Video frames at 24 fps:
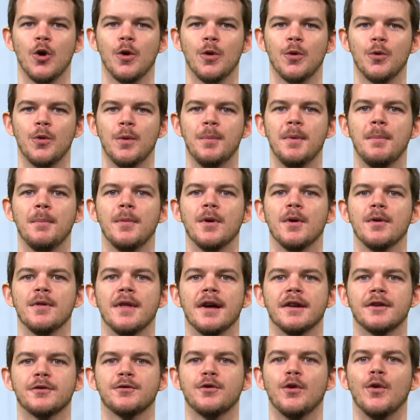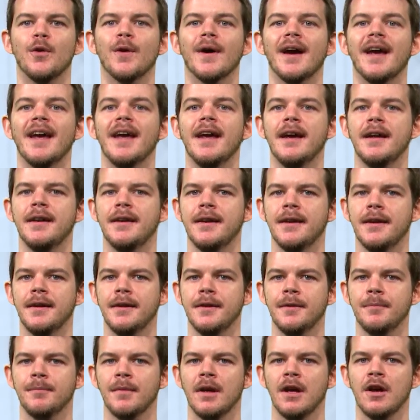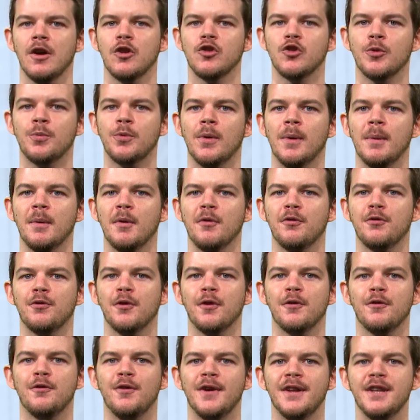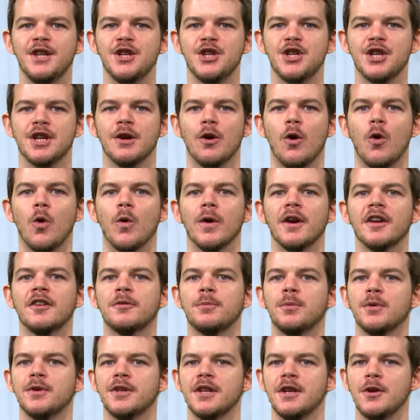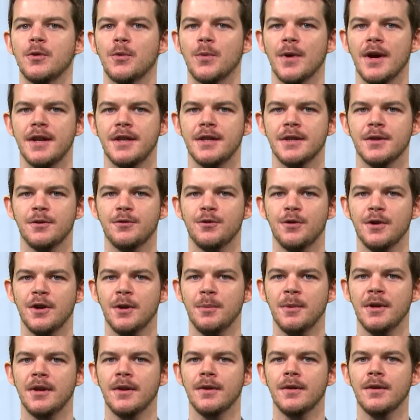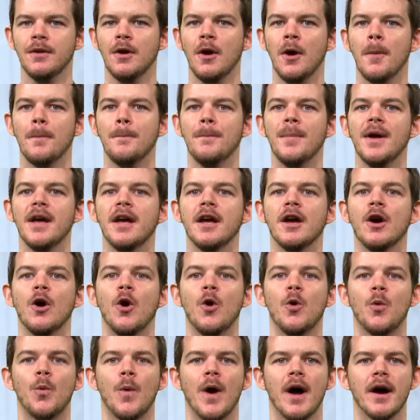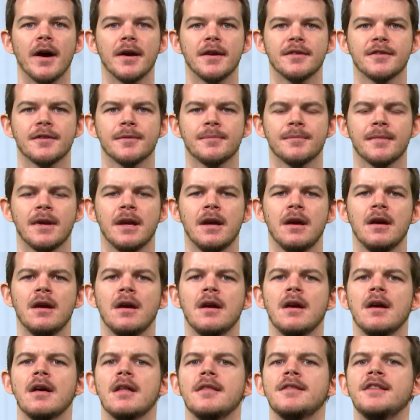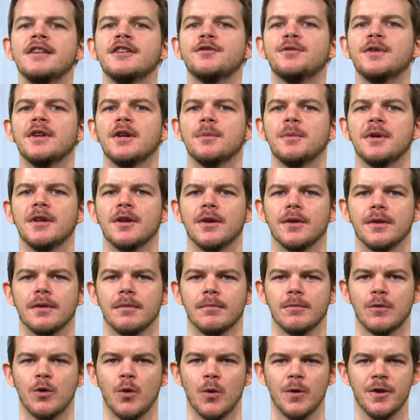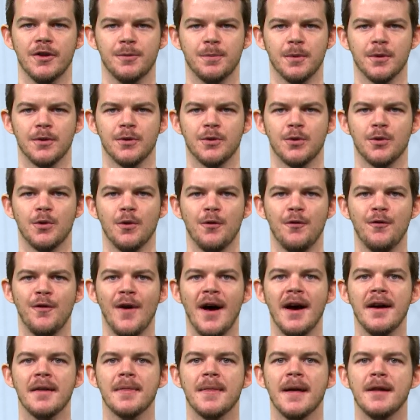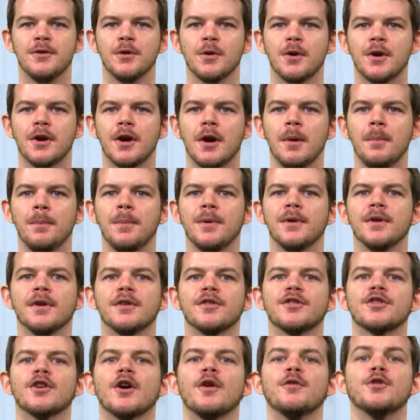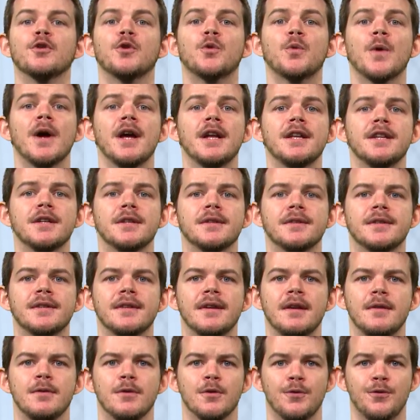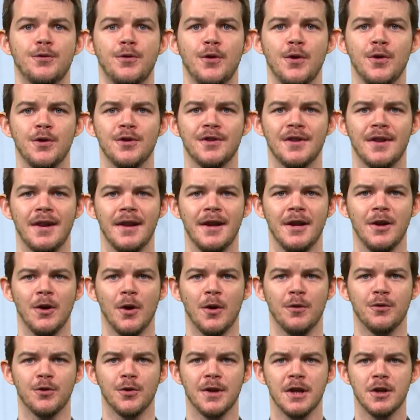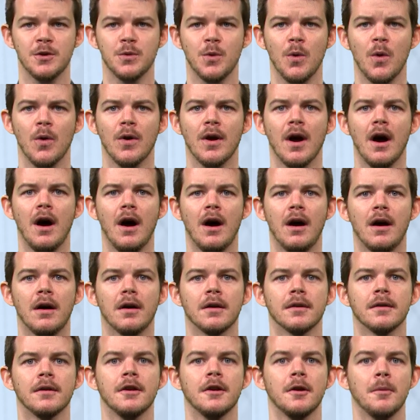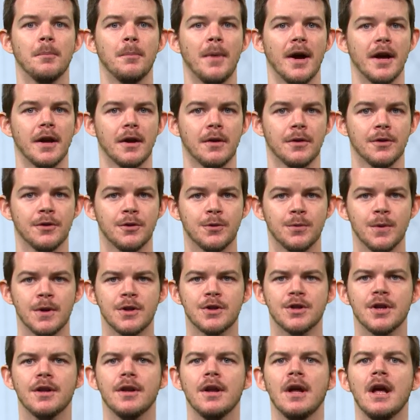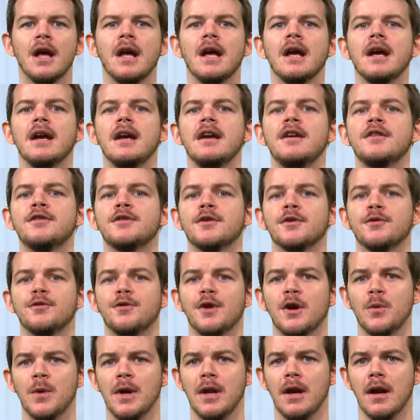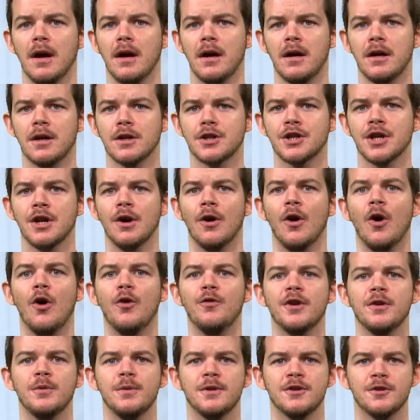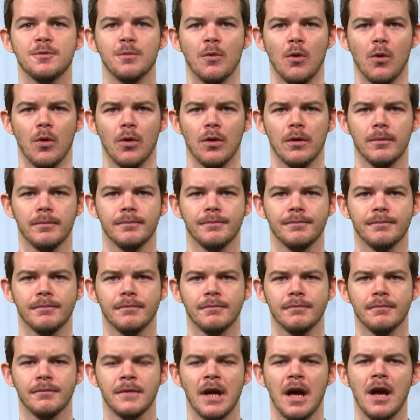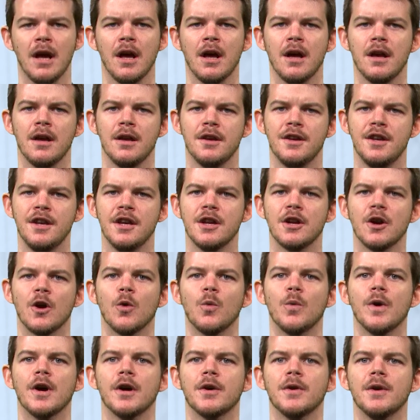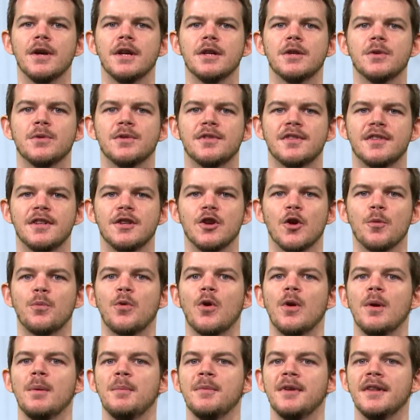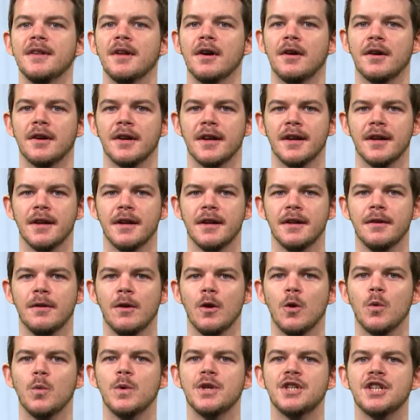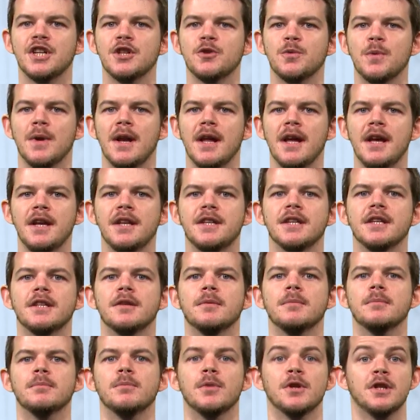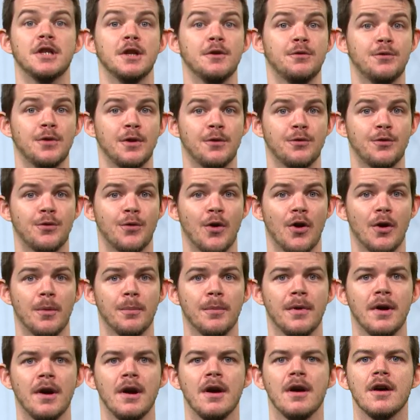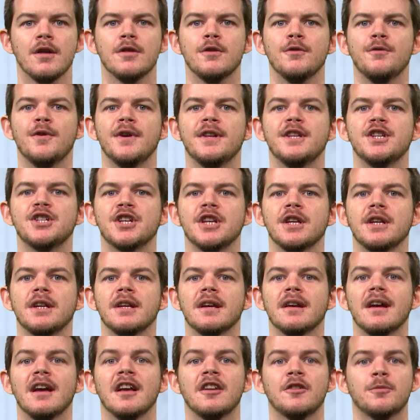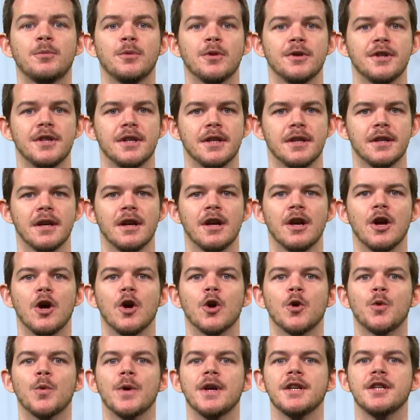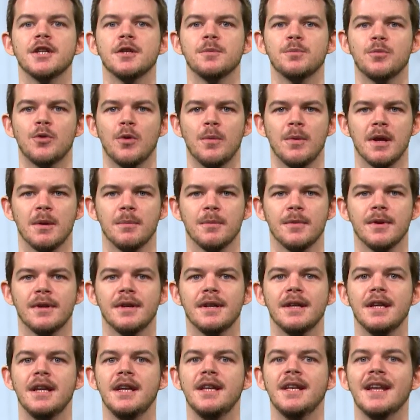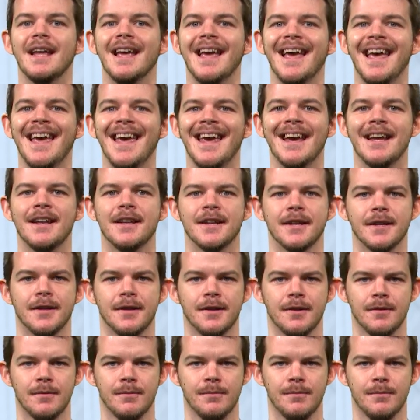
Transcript: Remember that for RNN, the problem of vanishing or exploding gradient phenomenon may arise. This phenomenon corresponds to the fact that the components of the gradient in the first layer of the network are, by construction, either very large or very small. Here we are going to see a problem in RNN which is related but different from the vanishing, exploding gradient problem in RNN.